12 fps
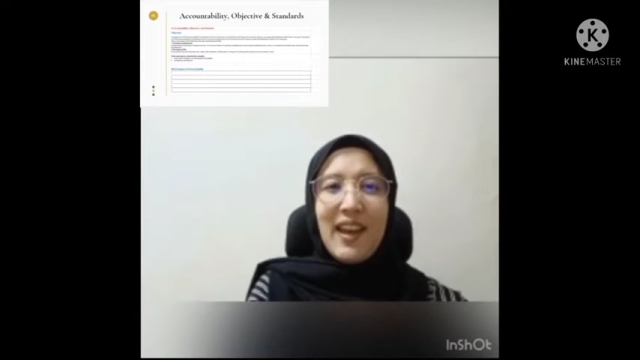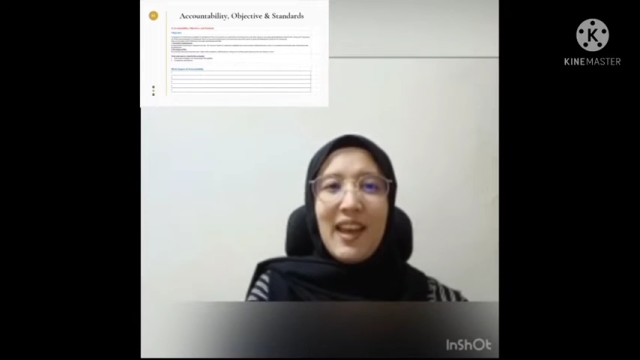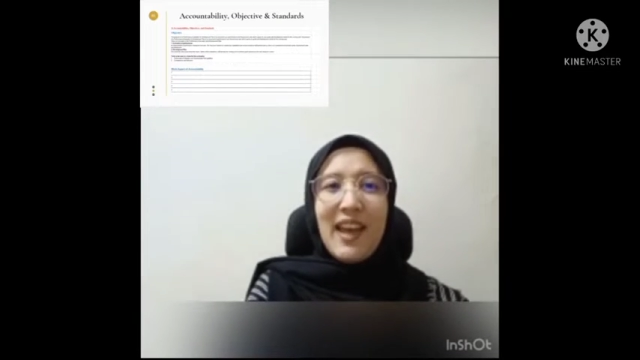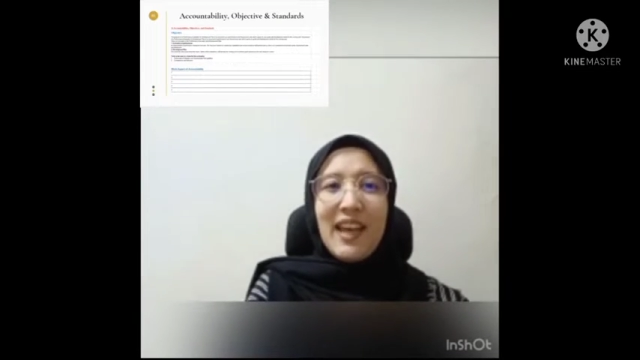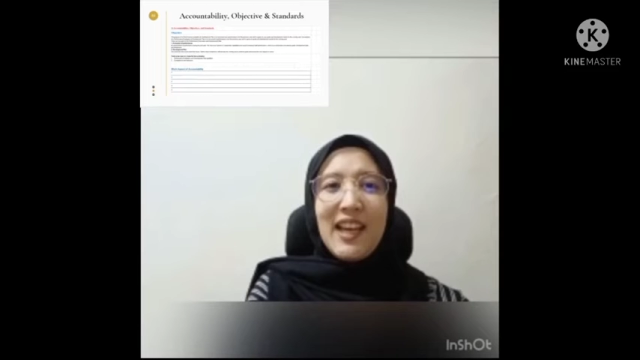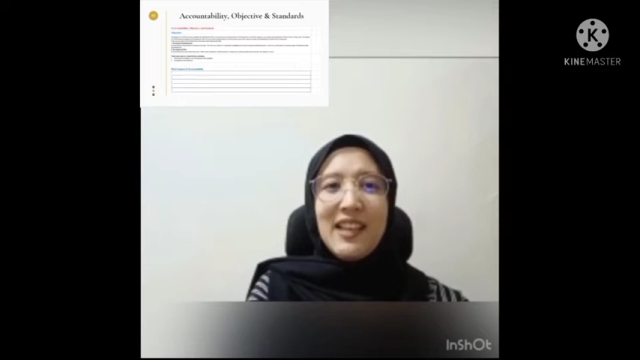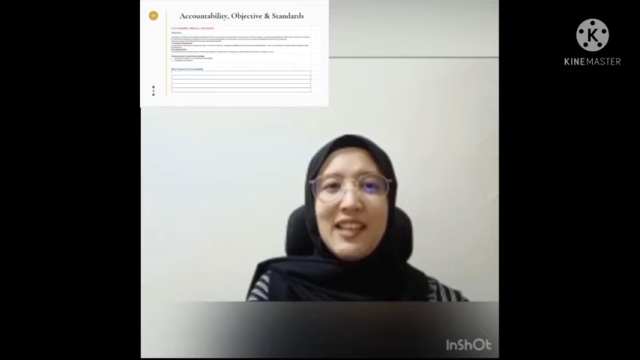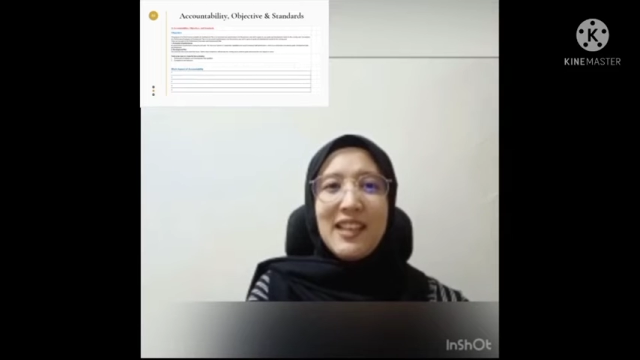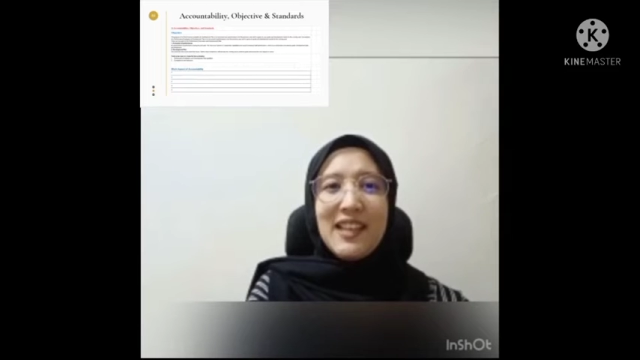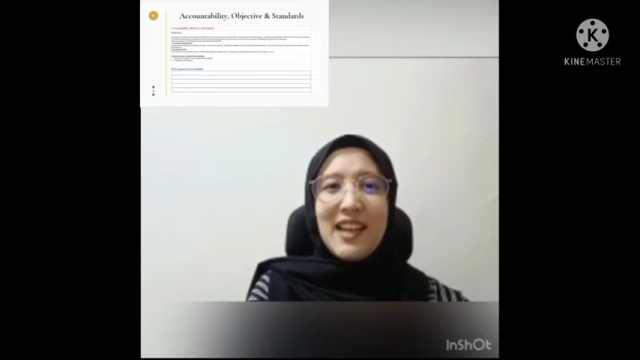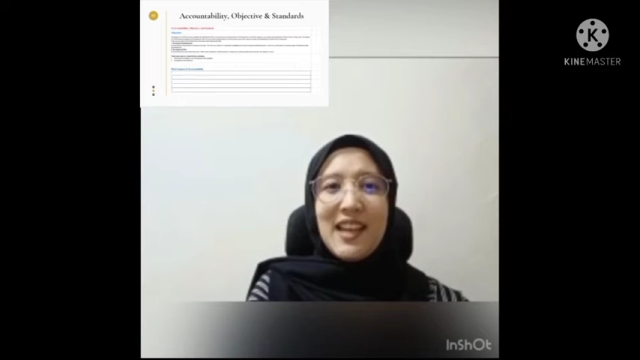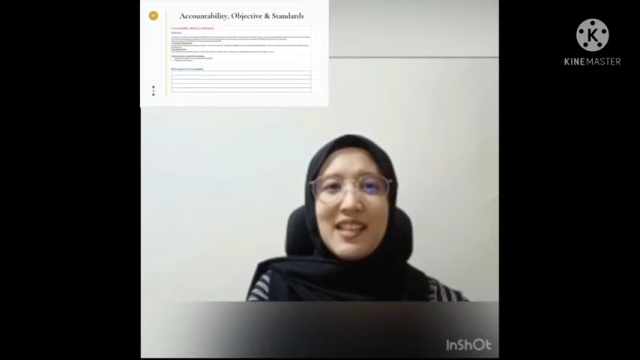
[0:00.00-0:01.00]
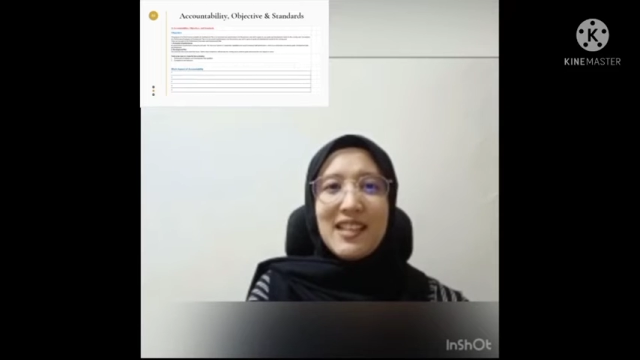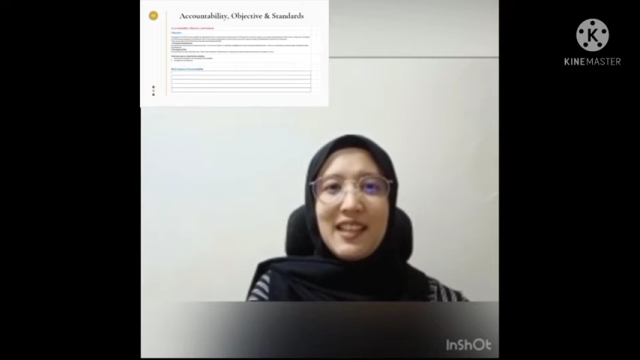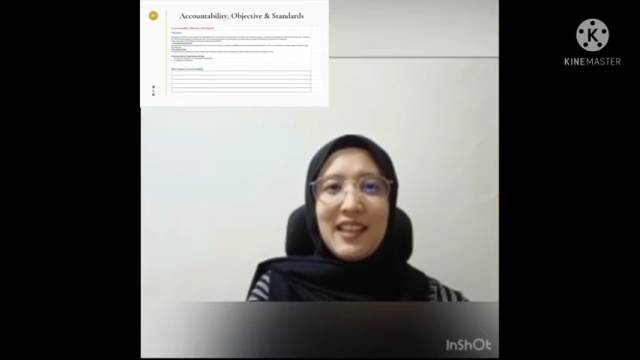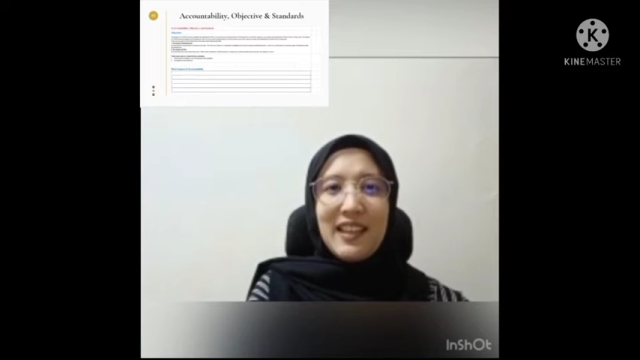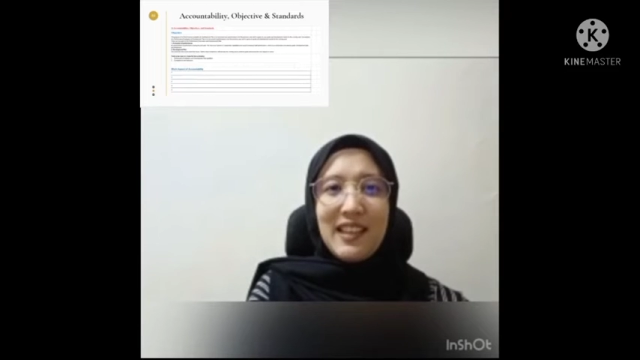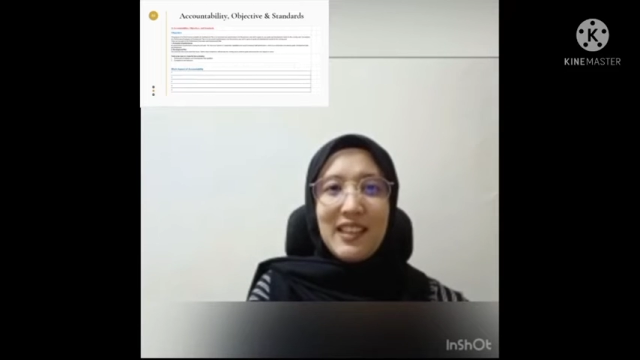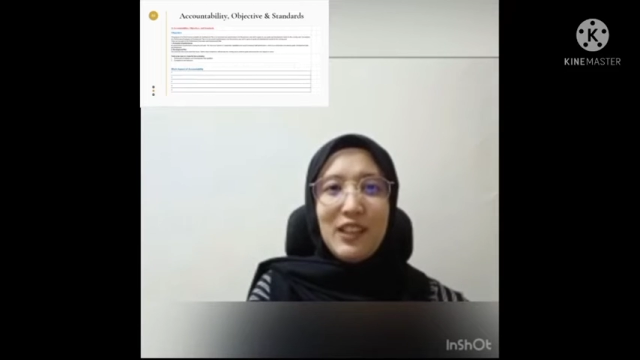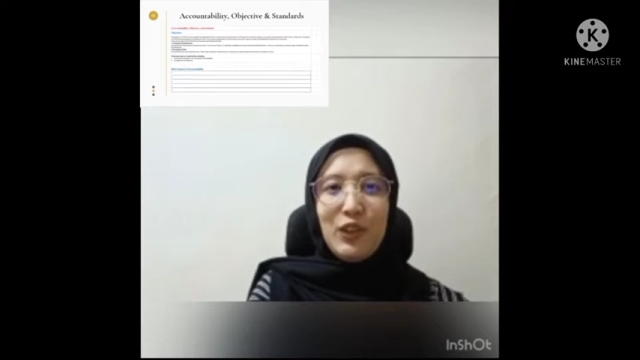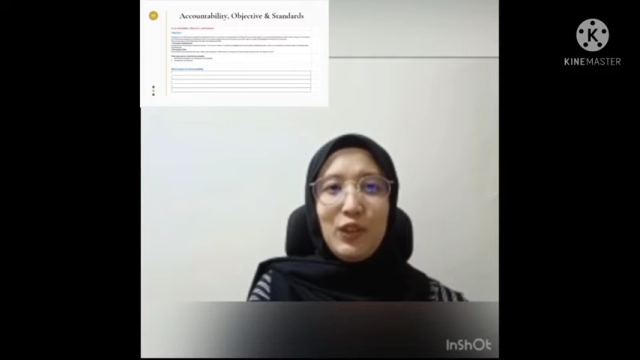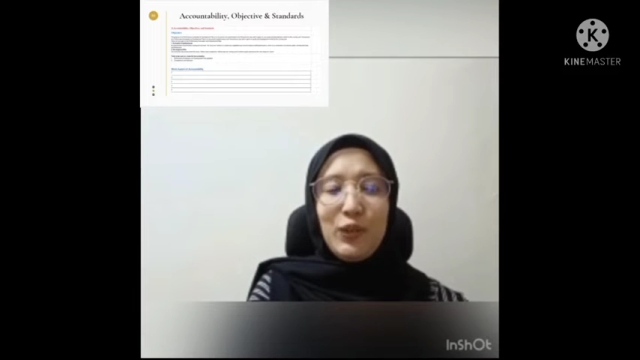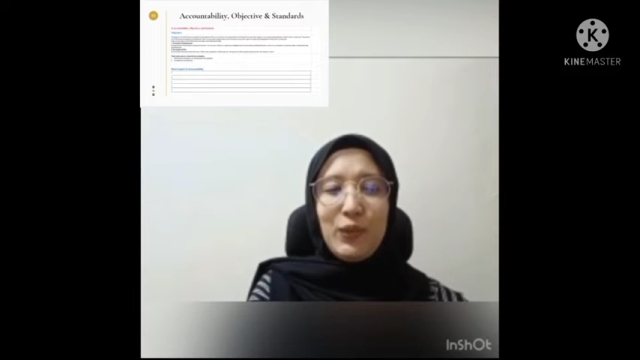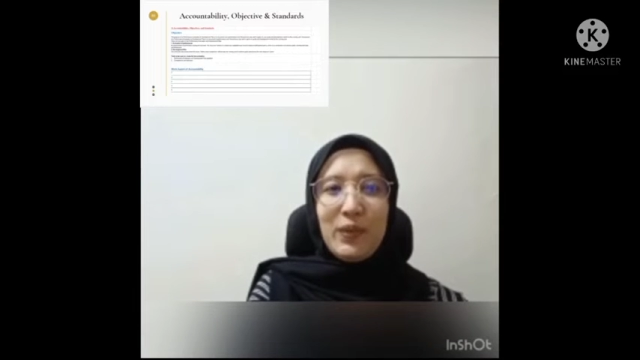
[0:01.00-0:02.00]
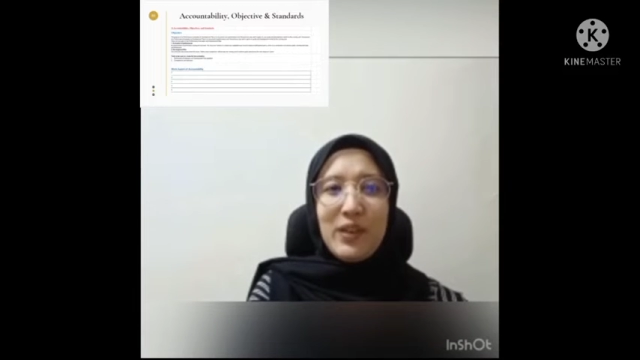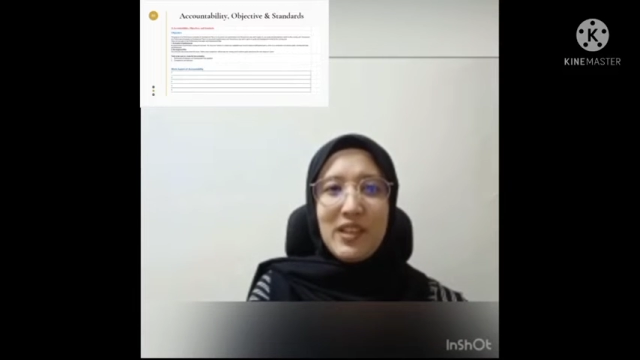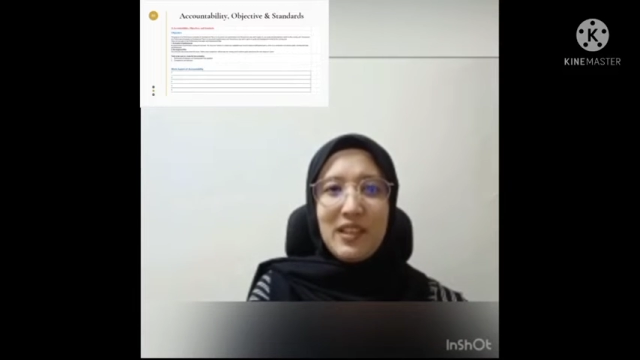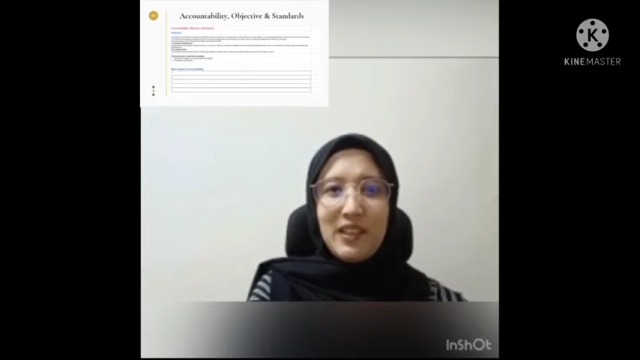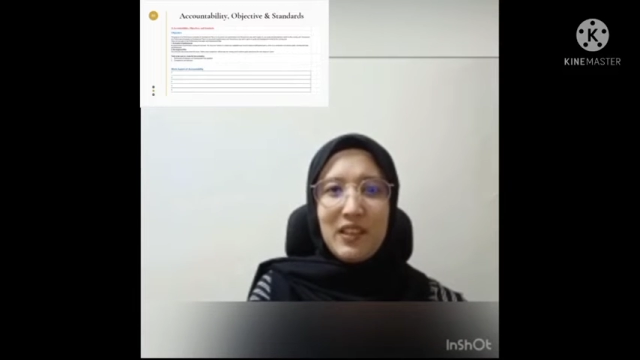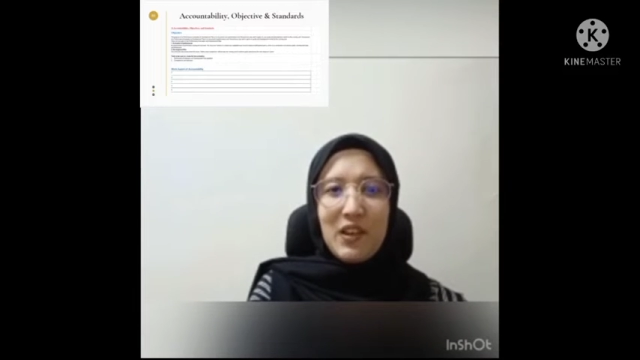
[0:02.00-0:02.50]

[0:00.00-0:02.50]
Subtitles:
and the extent to which the